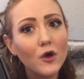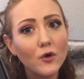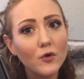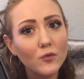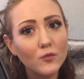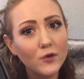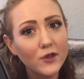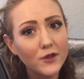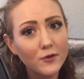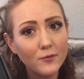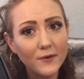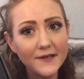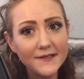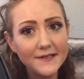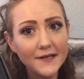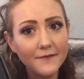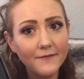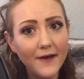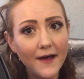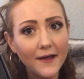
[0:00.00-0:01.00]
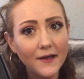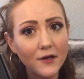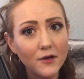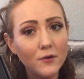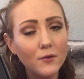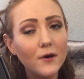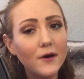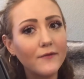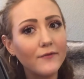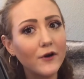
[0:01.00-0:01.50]
with a retail value
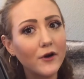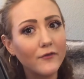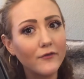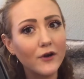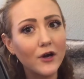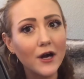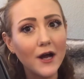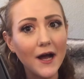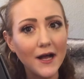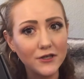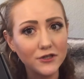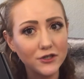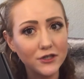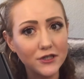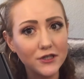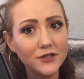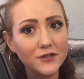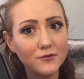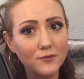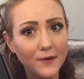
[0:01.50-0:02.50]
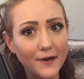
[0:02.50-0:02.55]
of over $125.